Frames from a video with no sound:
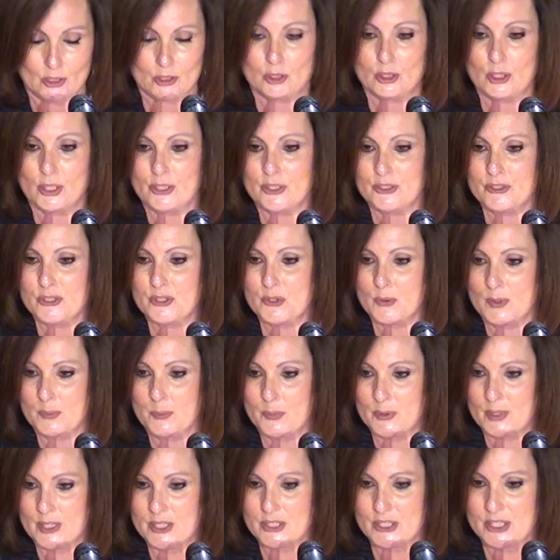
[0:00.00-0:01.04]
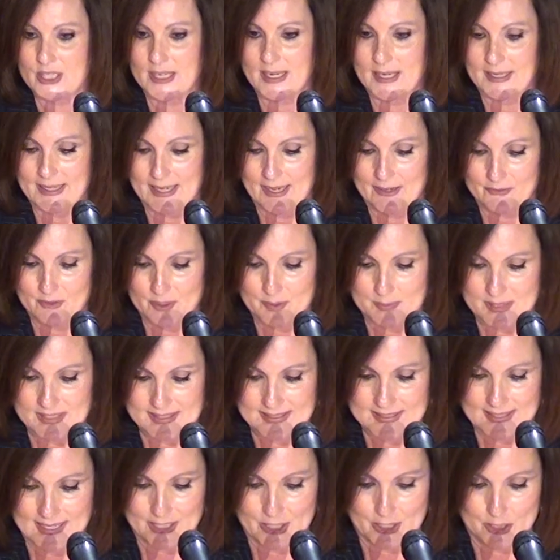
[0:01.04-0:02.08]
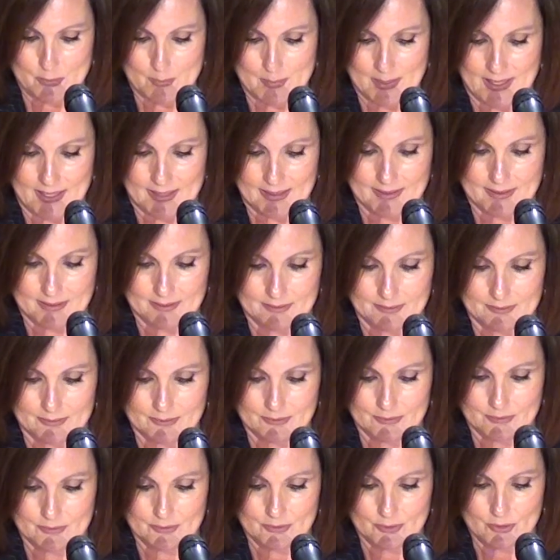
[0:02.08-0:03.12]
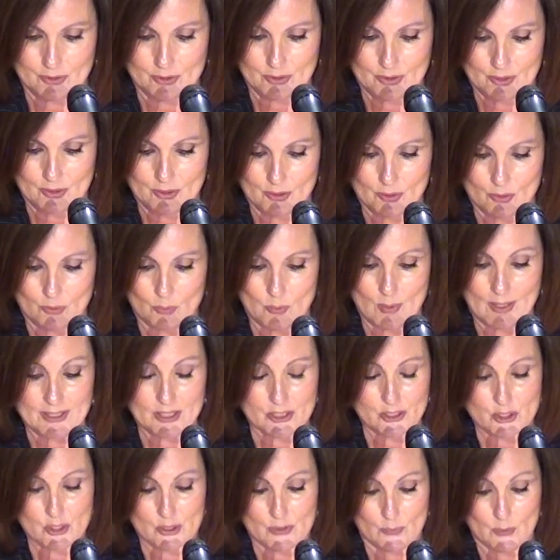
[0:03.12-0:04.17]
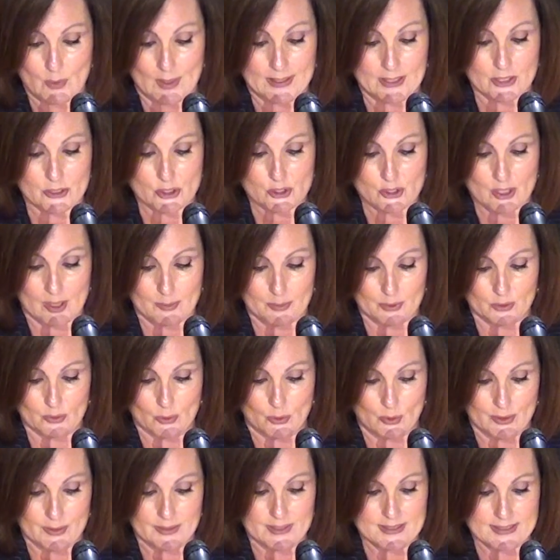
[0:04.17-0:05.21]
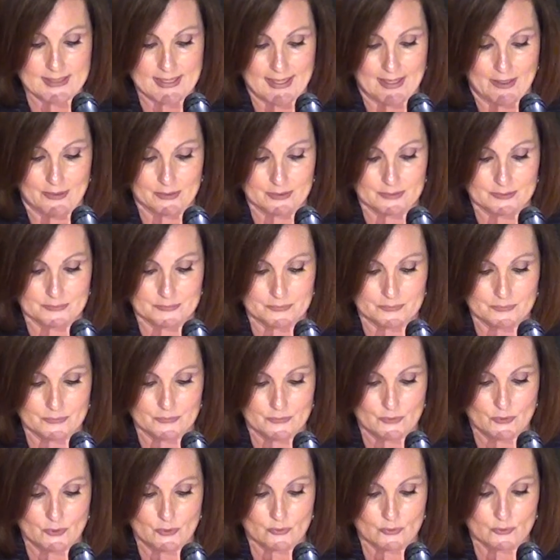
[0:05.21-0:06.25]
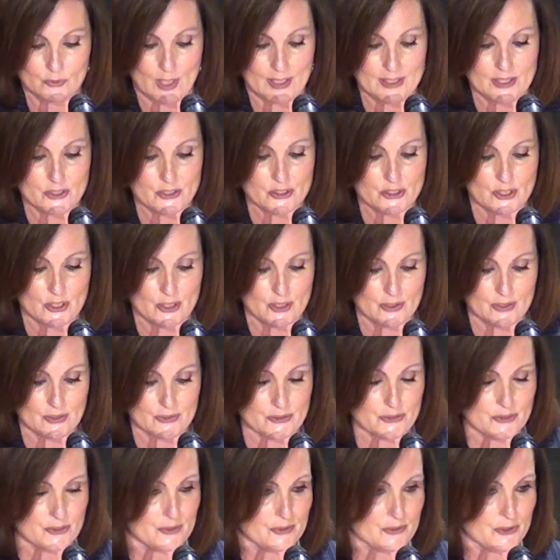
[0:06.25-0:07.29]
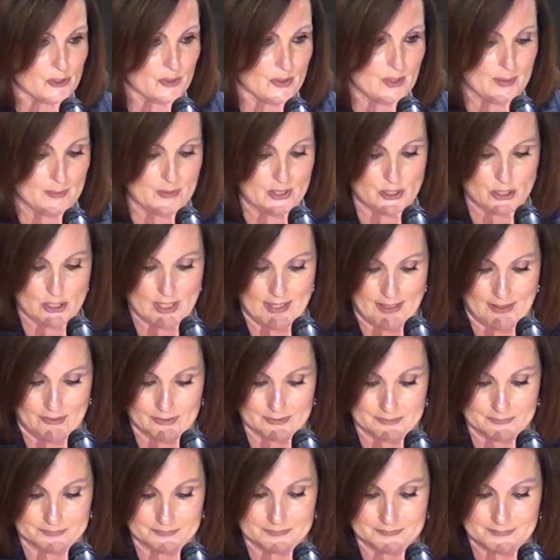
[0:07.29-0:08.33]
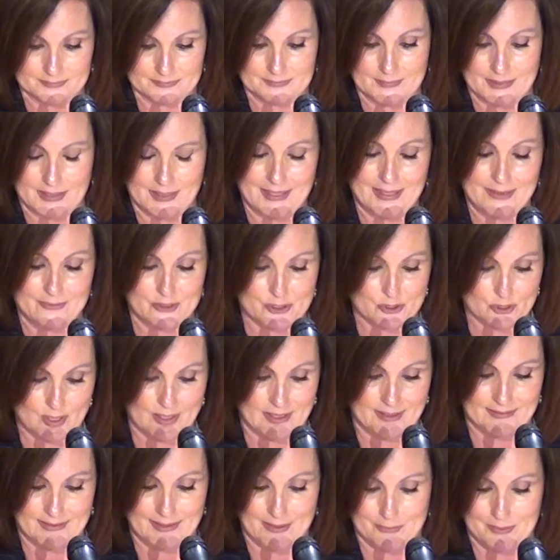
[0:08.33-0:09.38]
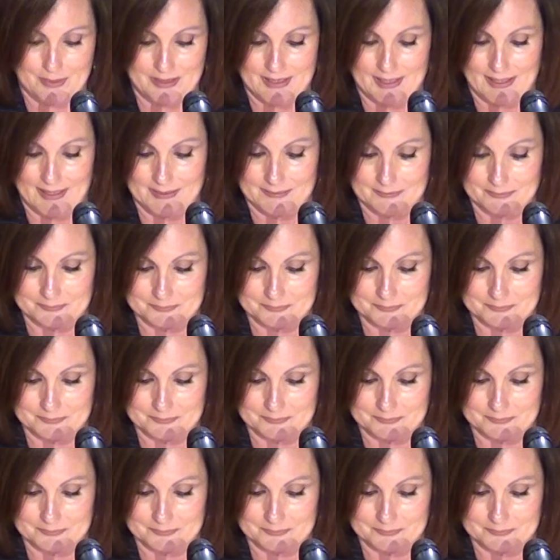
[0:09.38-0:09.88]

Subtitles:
Learn to appreciate every mistake you make. When in trouble or in doubt, run in circles, scream and shout. I haven't tried that one yet.